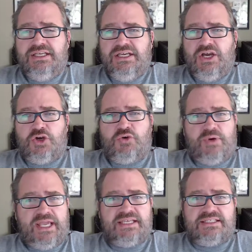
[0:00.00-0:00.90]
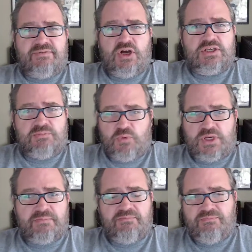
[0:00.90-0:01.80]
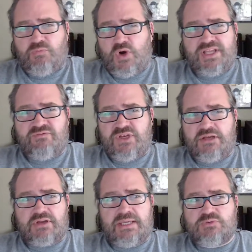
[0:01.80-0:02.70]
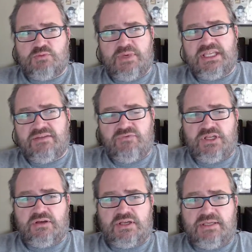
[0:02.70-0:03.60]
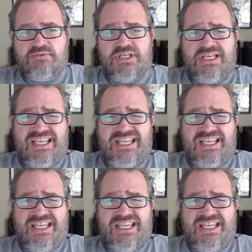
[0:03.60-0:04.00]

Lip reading: a creative argument, when I'm writing video games or making video games,